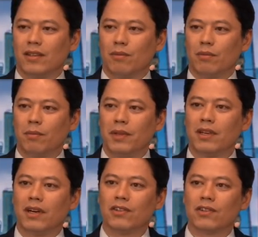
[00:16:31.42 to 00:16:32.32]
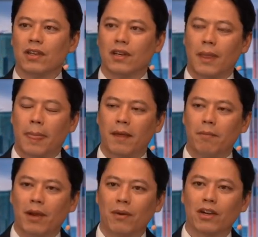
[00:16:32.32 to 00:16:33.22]
But because
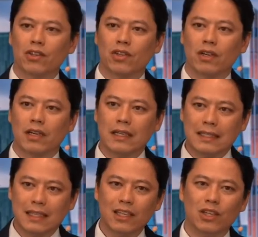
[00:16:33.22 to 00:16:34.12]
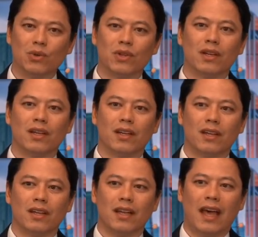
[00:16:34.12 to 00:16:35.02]
America continued
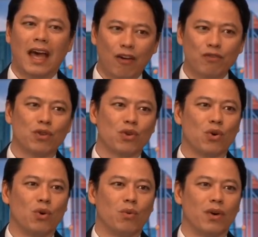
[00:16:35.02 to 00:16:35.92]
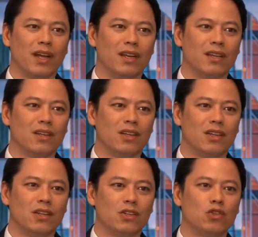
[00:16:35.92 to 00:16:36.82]
after the Cold War ended
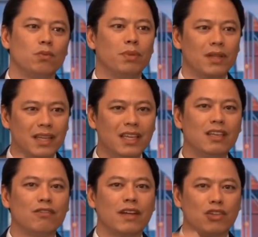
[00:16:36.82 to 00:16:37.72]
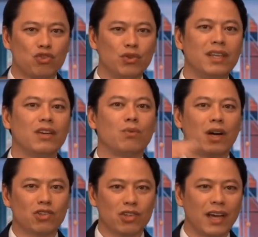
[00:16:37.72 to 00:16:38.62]
to believe and treat
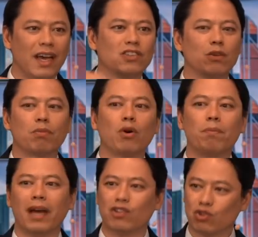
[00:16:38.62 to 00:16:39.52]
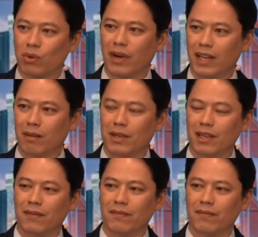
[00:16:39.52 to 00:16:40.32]
Russia as a perpetual enemy,